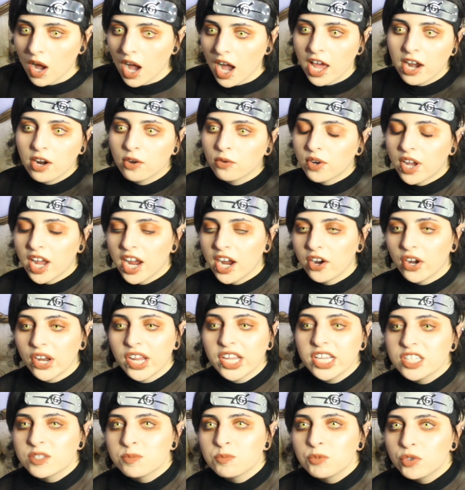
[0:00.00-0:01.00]
I don't care.
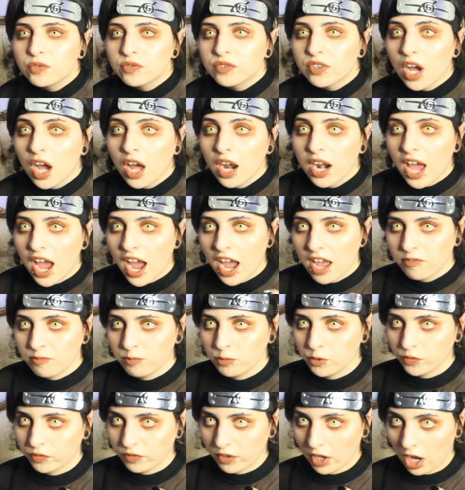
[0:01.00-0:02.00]
He's moved on, I've
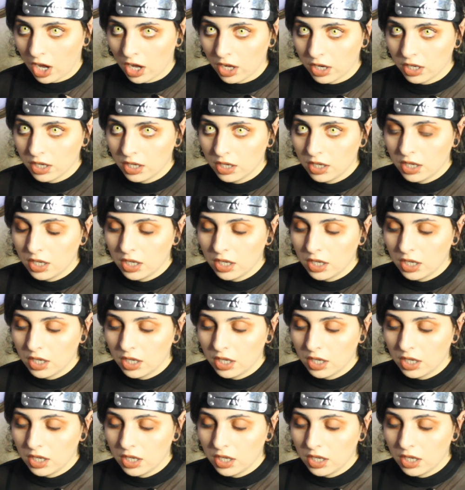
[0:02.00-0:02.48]
moved on.